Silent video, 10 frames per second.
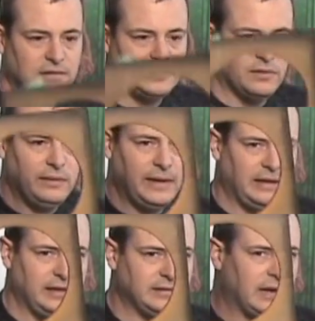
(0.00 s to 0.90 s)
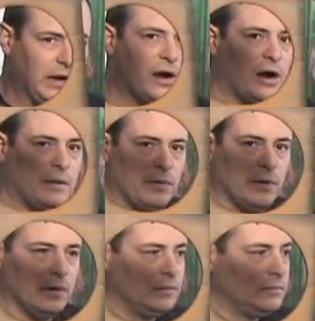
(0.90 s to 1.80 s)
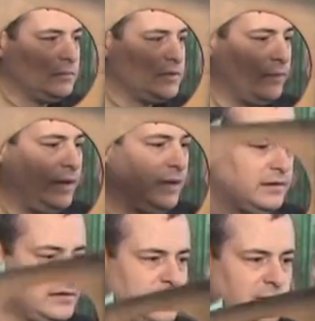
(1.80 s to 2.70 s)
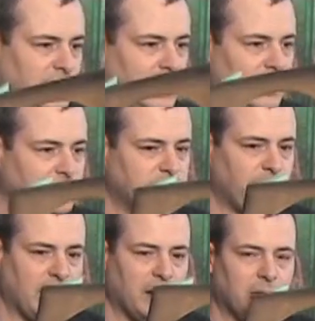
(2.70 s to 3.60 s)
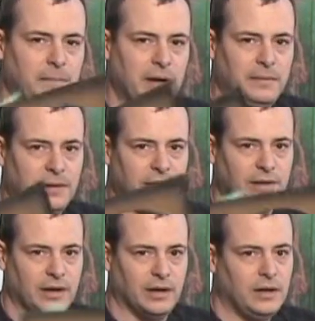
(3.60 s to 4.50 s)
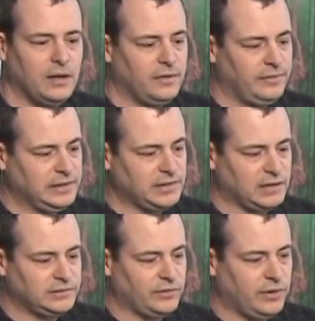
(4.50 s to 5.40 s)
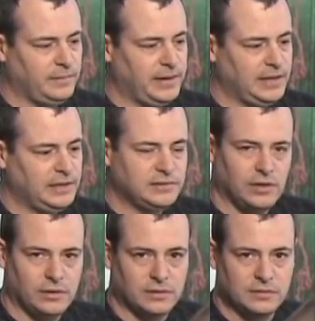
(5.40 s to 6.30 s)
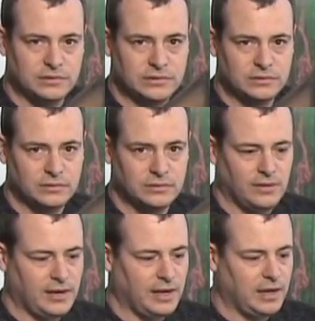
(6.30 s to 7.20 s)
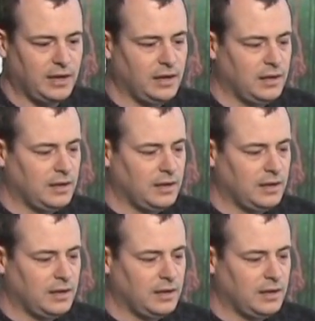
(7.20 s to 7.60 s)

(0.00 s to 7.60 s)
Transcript: So we made these out of cardboard so we could uh, spray our bubble in there. These also could be circles, okay?